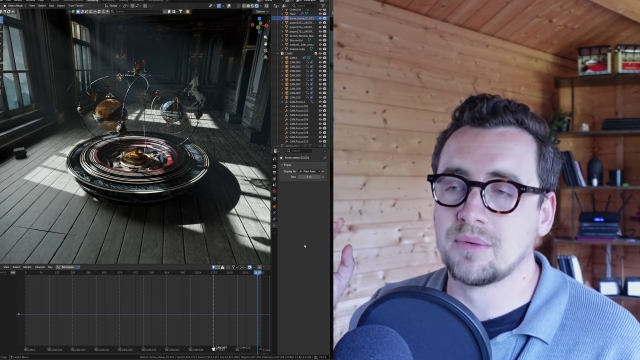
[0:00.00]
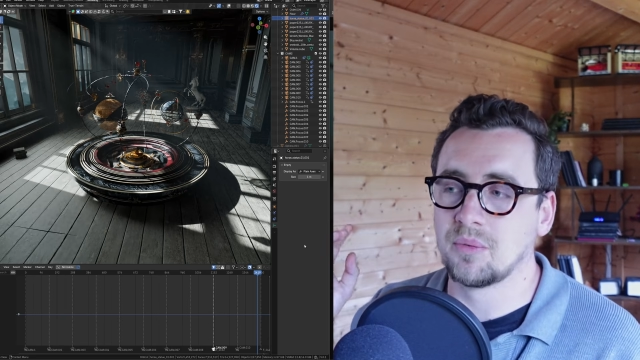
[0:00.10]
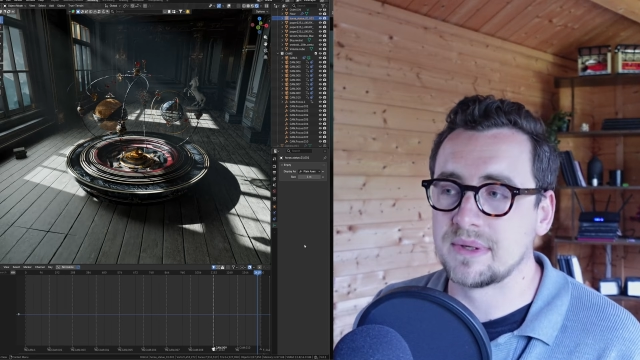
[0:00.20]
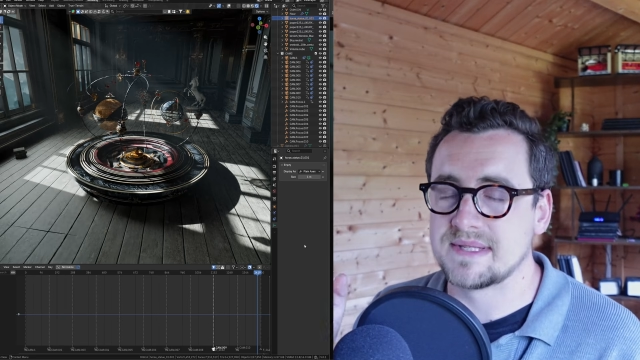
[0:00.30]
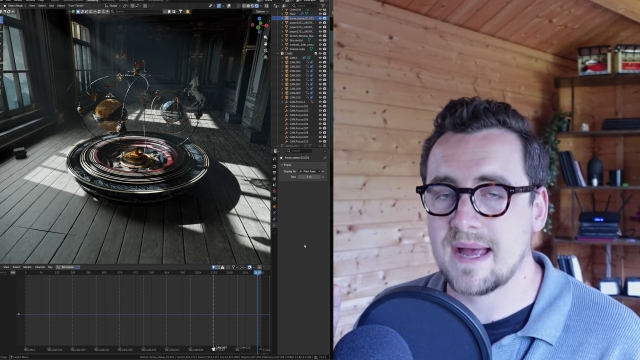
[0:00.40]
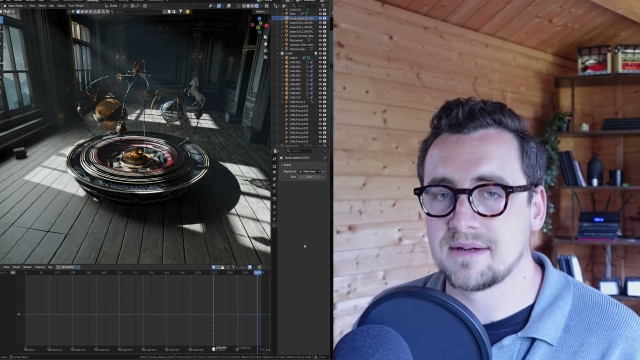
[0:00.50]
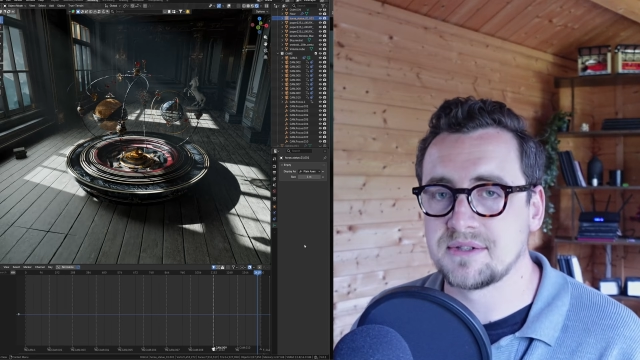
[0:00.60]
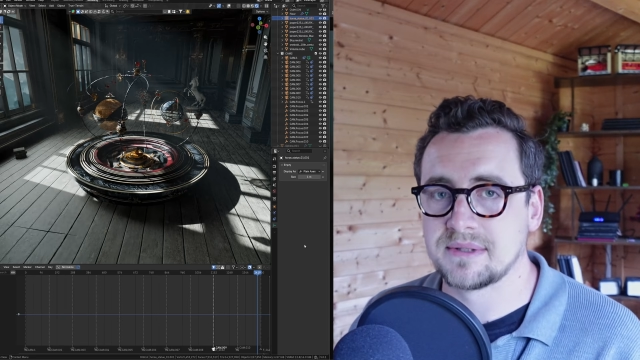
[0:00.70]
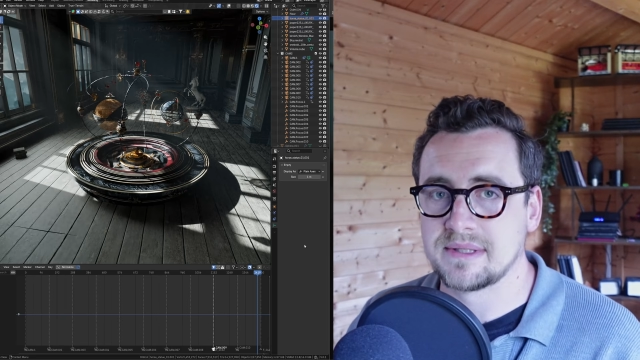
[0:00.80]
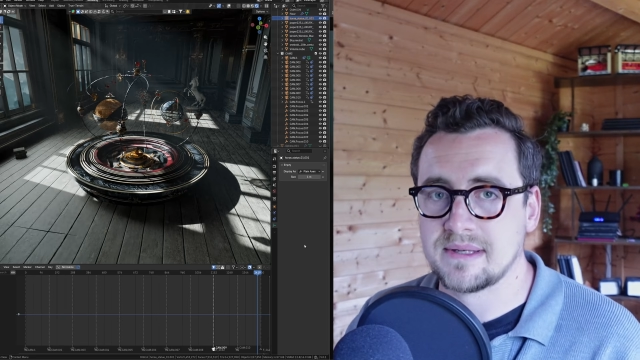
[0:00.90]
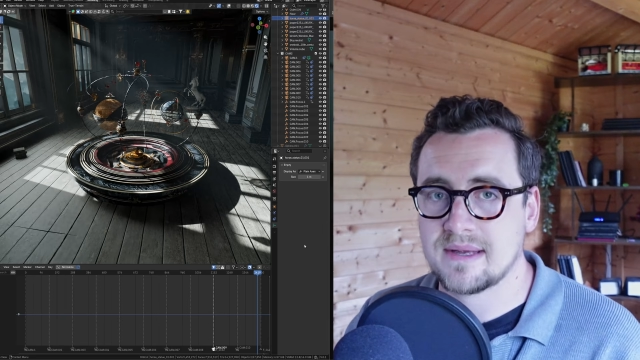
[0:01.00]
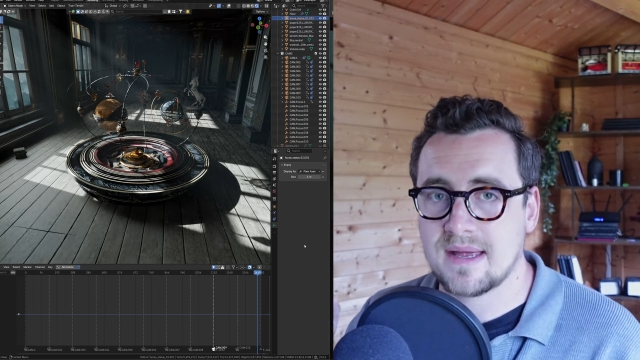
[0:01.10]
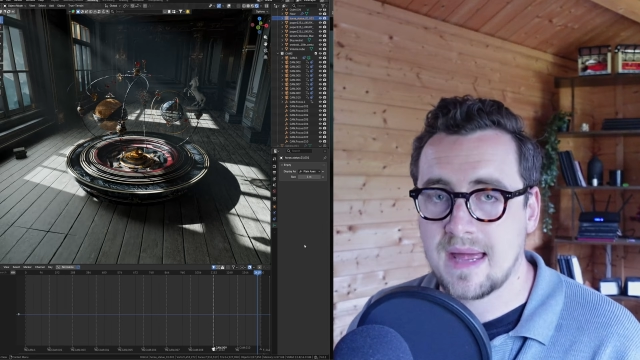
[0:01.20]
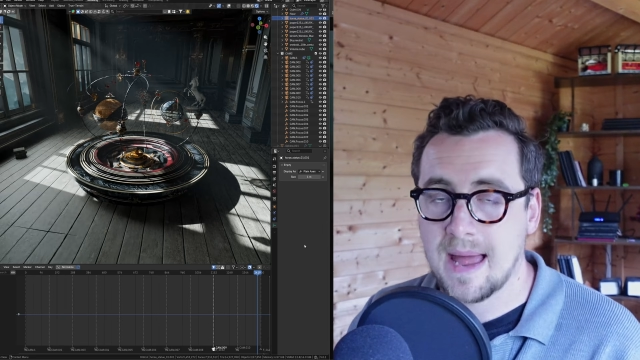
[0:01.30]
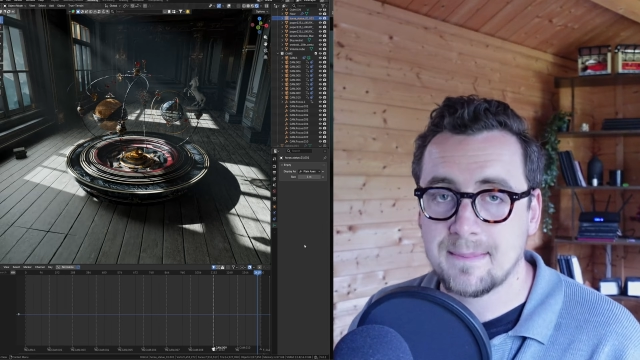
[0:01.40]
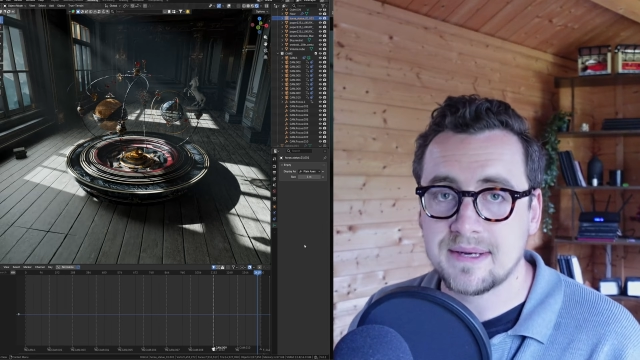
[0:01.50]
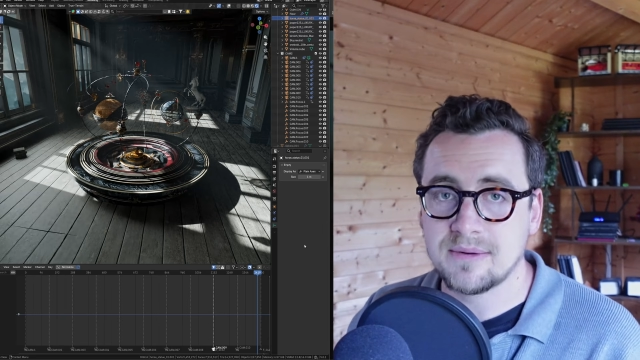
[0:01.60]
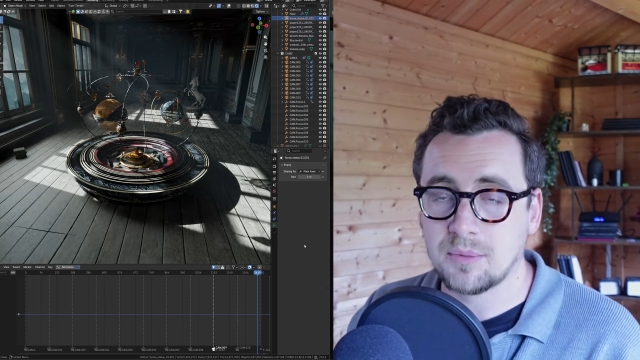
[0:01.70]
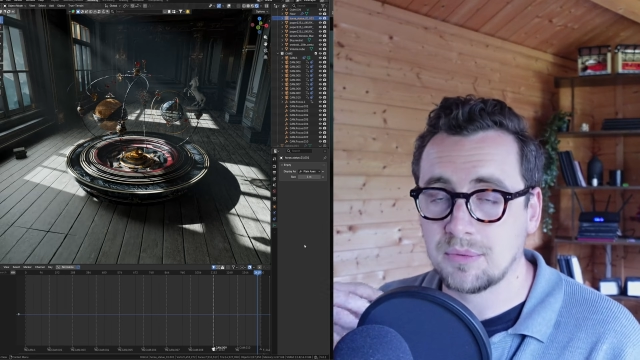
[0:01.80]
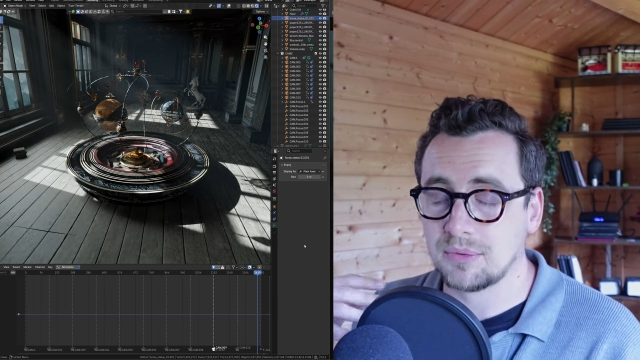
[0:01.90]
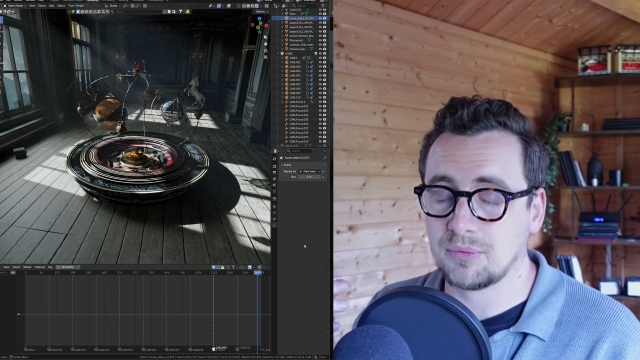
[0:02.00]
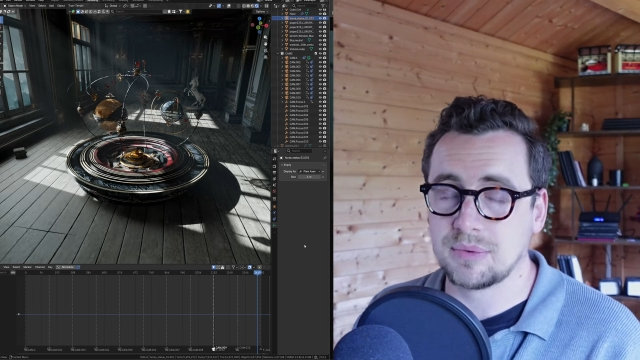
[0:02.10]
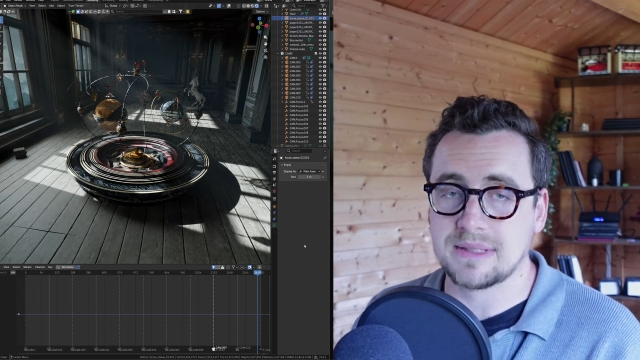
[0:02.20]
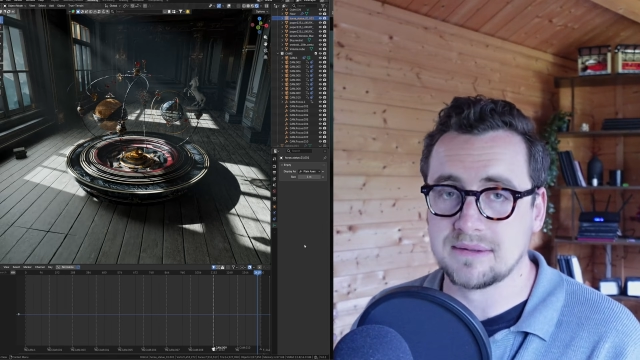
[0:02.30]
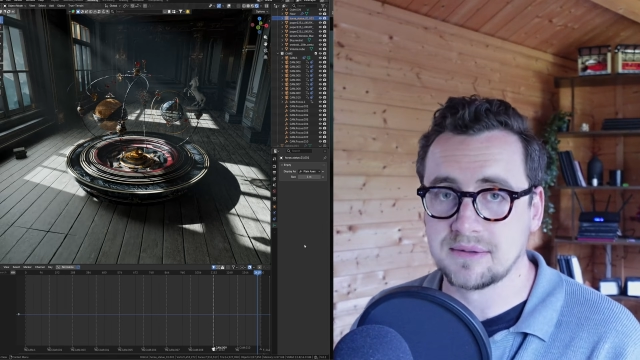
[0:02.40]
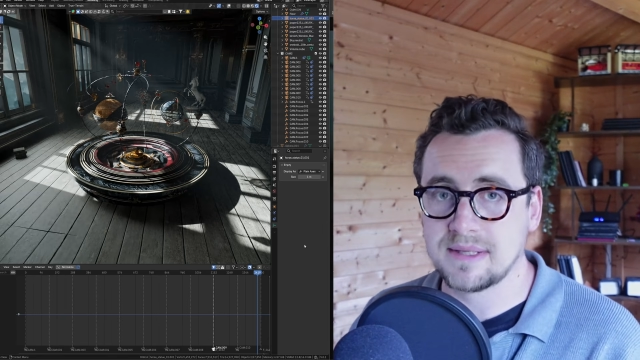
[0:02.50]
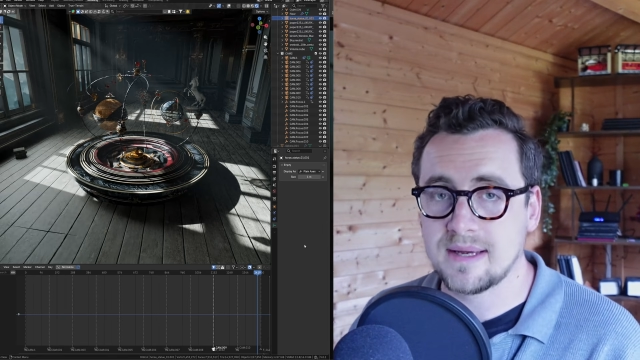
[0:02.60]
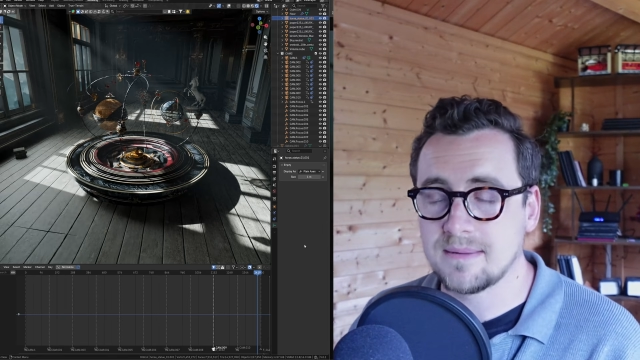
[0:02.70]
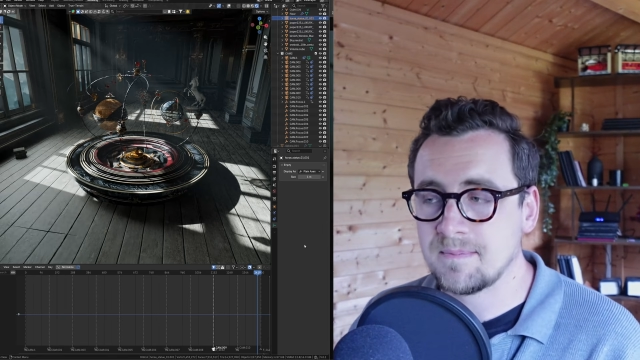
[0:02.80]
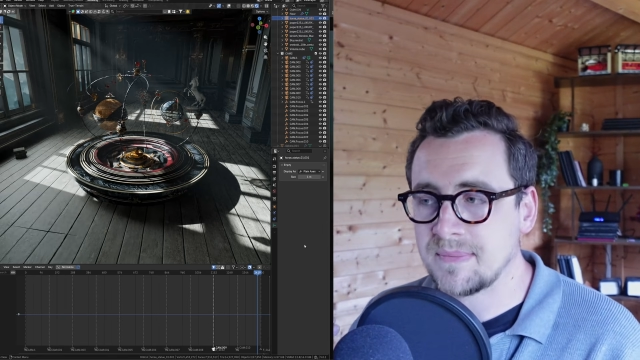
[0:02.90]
what's actually happening, what we're really looking at.